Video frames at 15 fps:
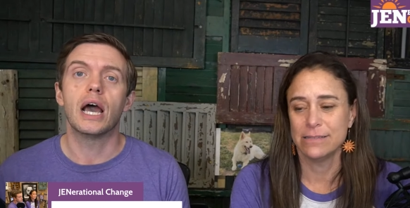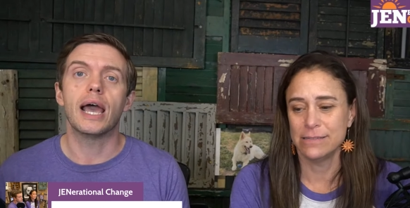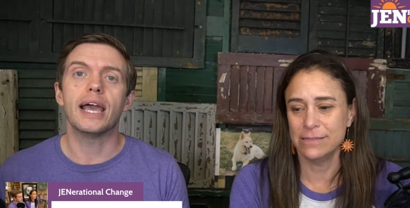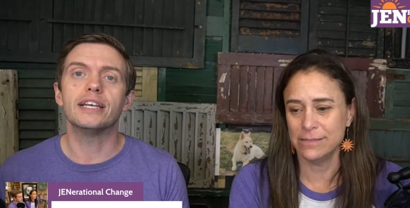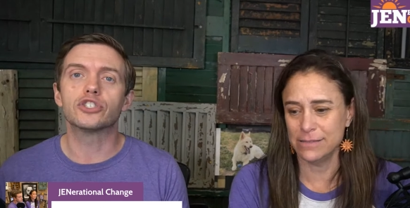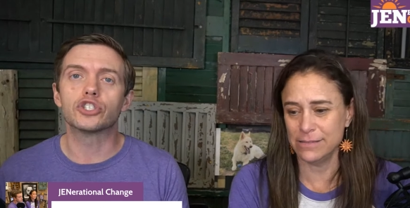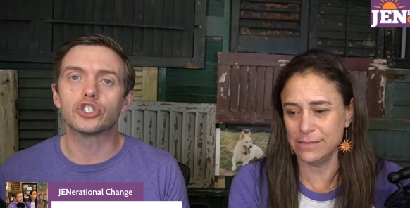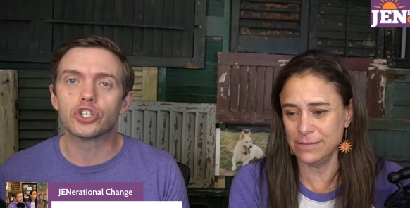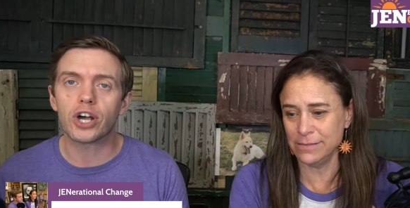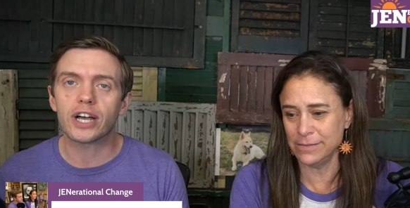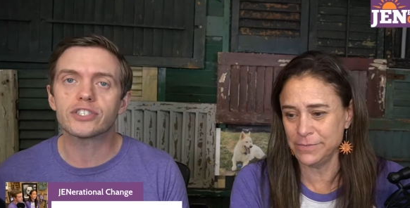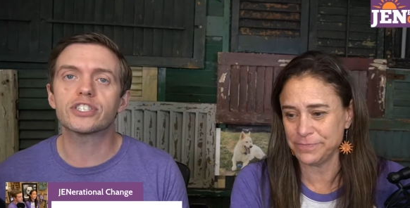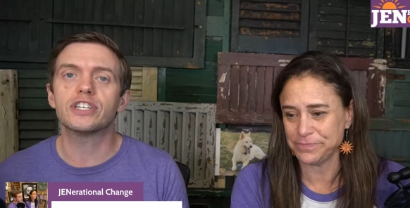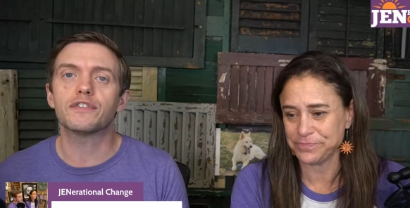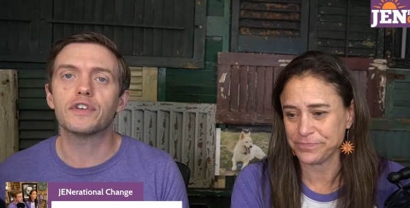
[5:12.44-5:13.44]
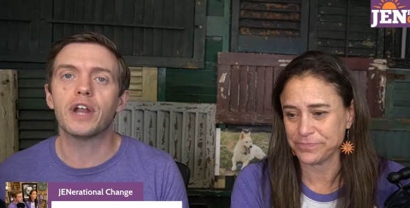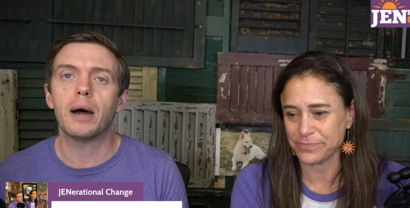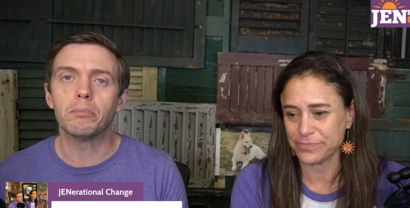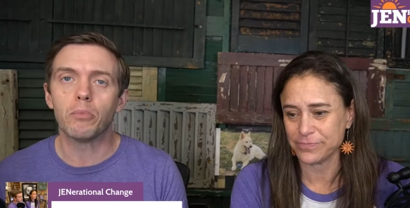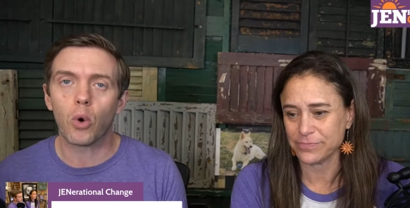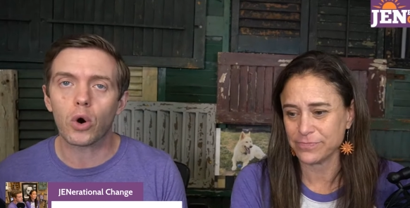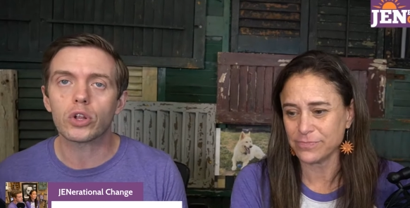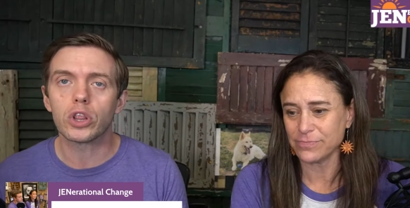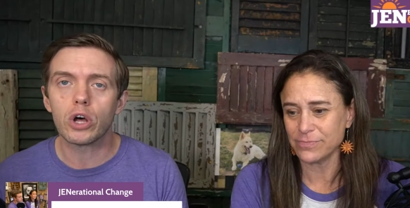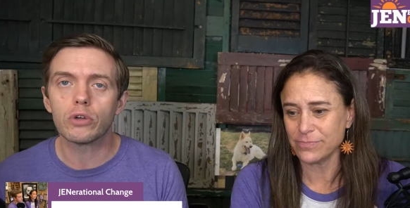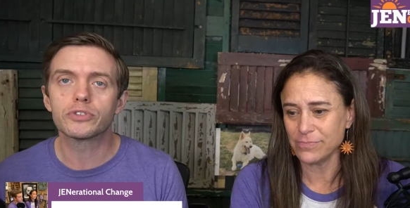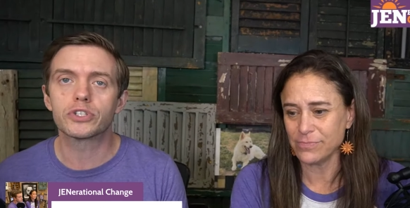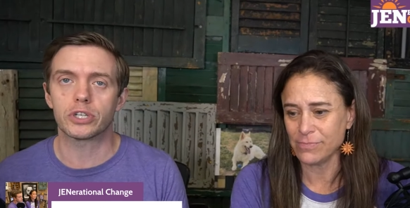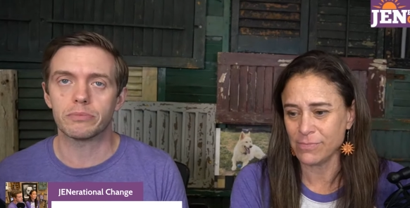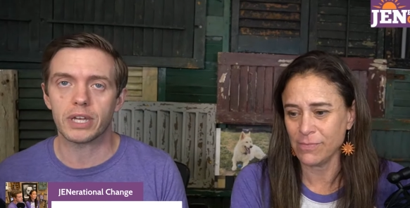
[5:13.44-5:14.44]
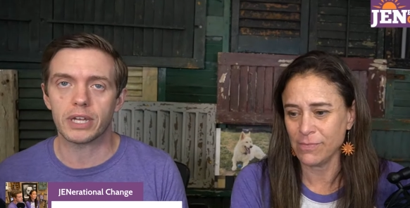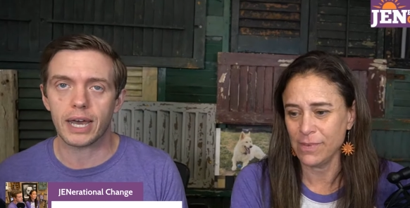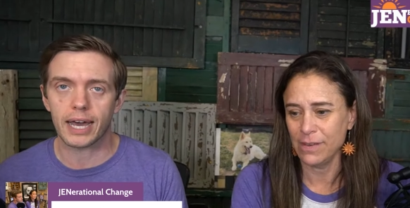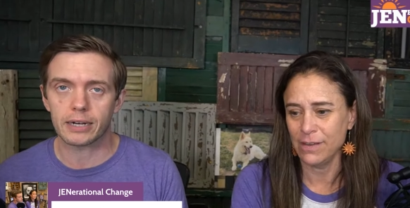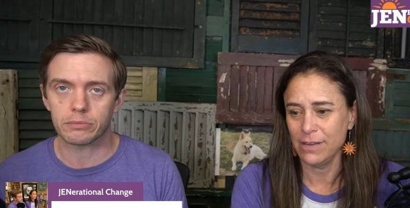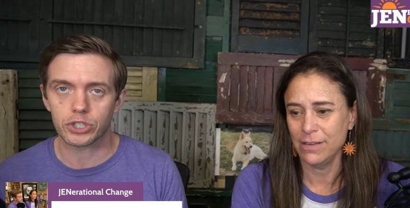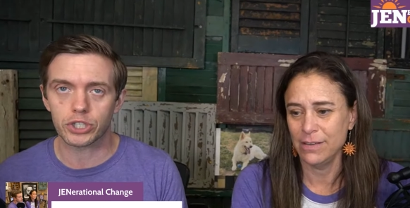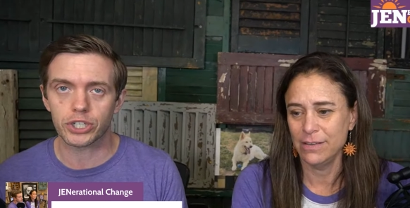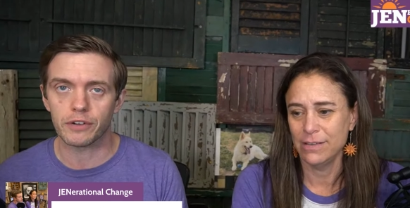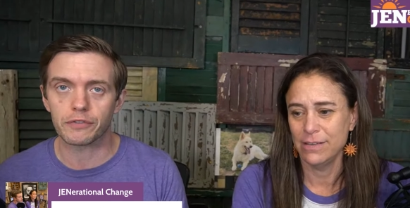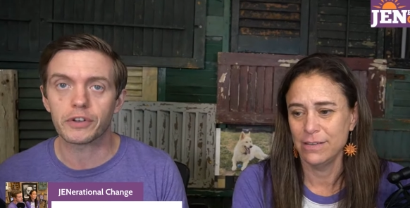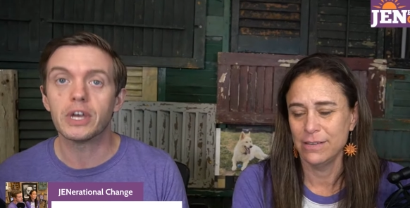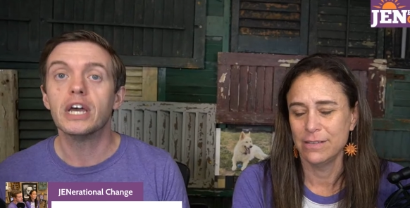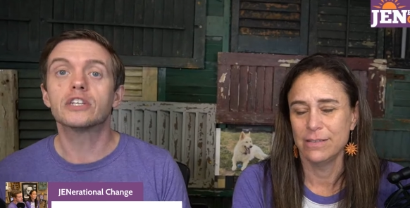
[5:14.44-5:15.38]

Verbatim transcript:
Speaker 1: is mm-hmm. just, if not more, loathsome than Adam Schiff.